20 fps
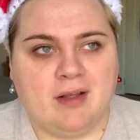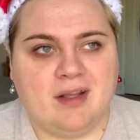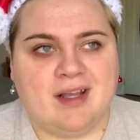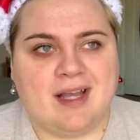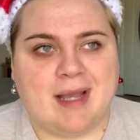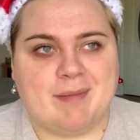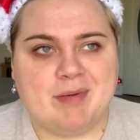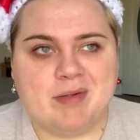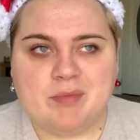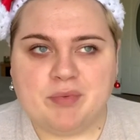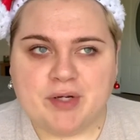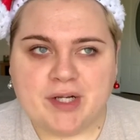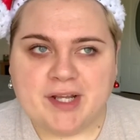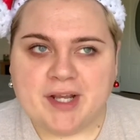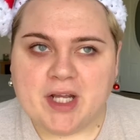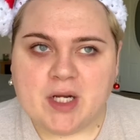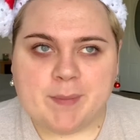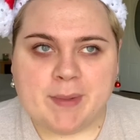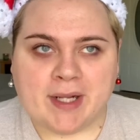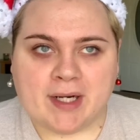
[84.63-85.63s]
I've been pretty
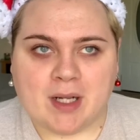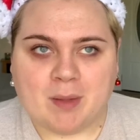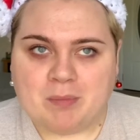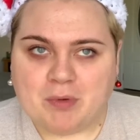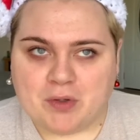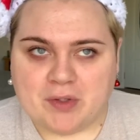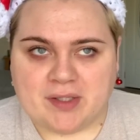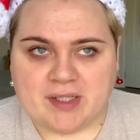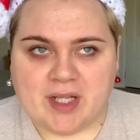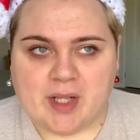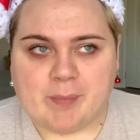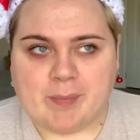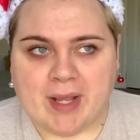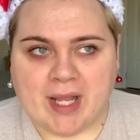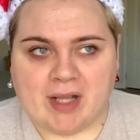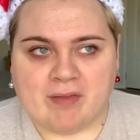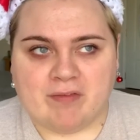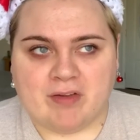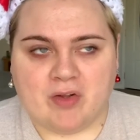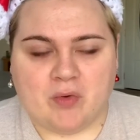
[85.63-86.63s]
good about uploading these
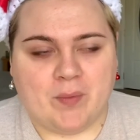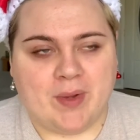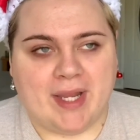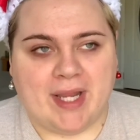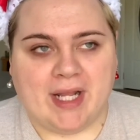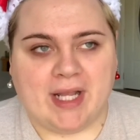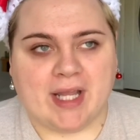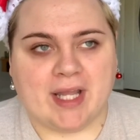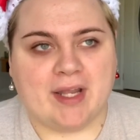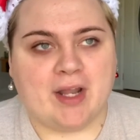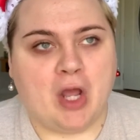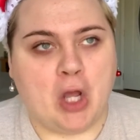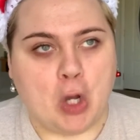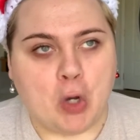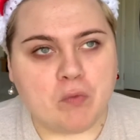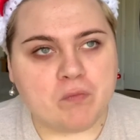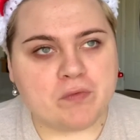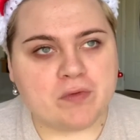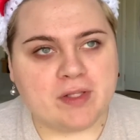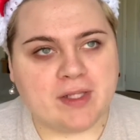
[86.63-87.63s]
past few weeks, and
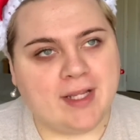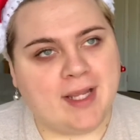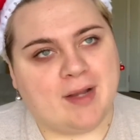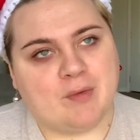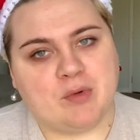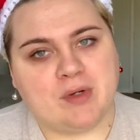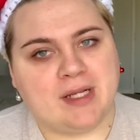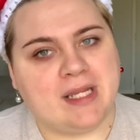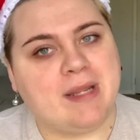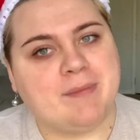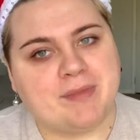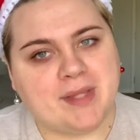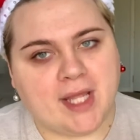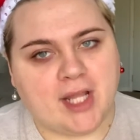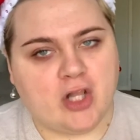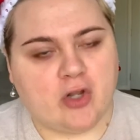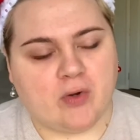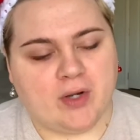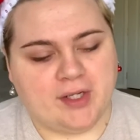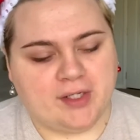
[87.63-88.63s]
hopefully I will keep that
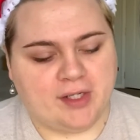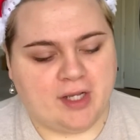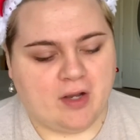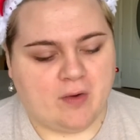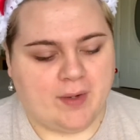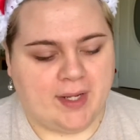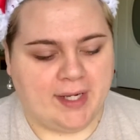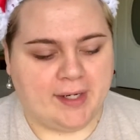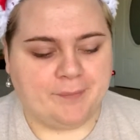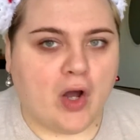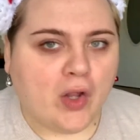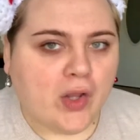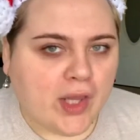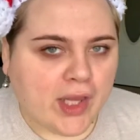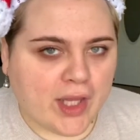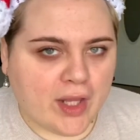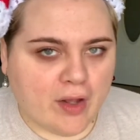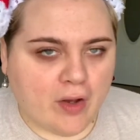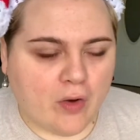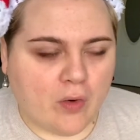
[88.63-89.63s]
trend going.
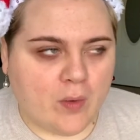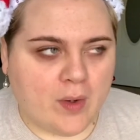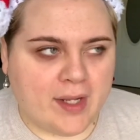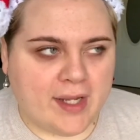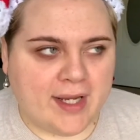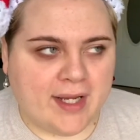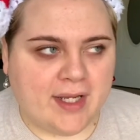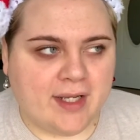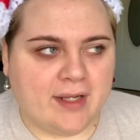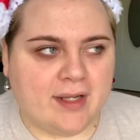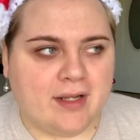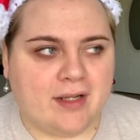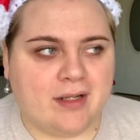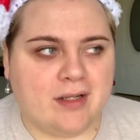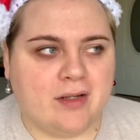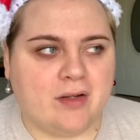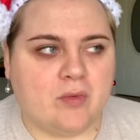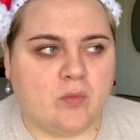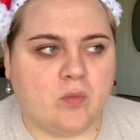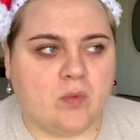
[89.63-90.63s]
Also, in
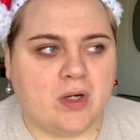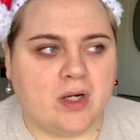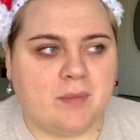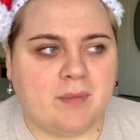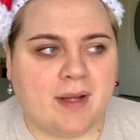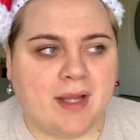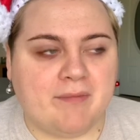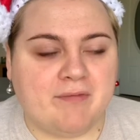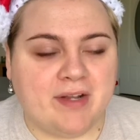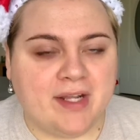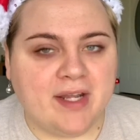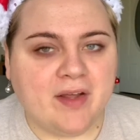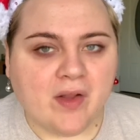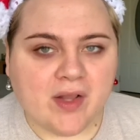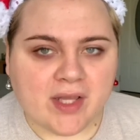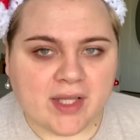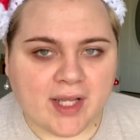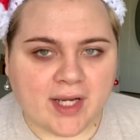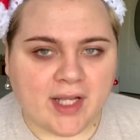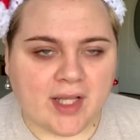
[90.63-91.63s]
one of my
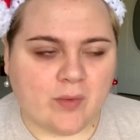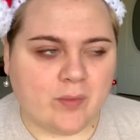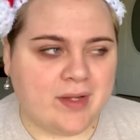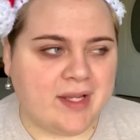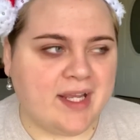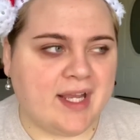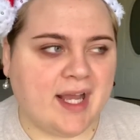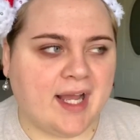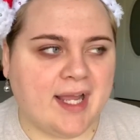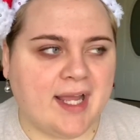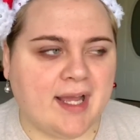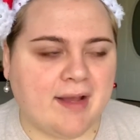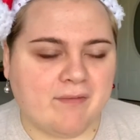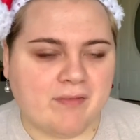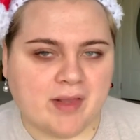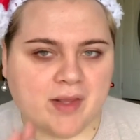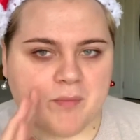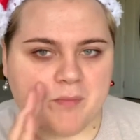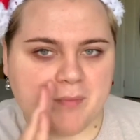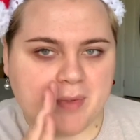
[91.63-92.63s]
videos next week, I have
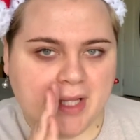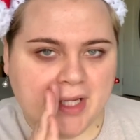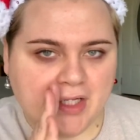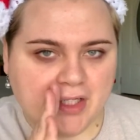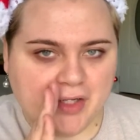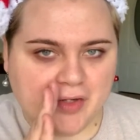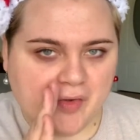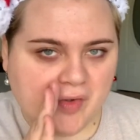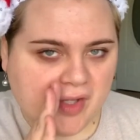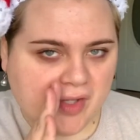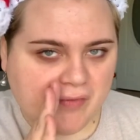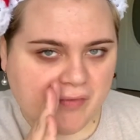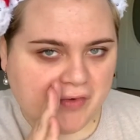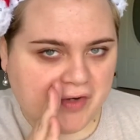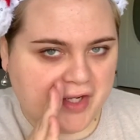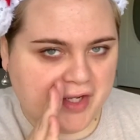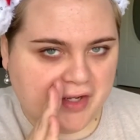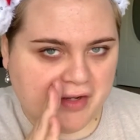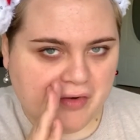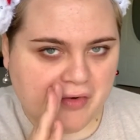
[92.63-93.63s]
some big news for
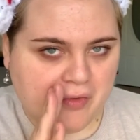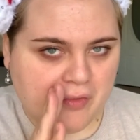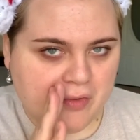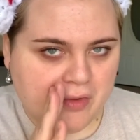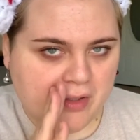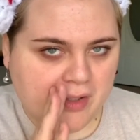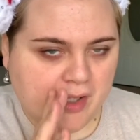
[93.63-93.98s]
you.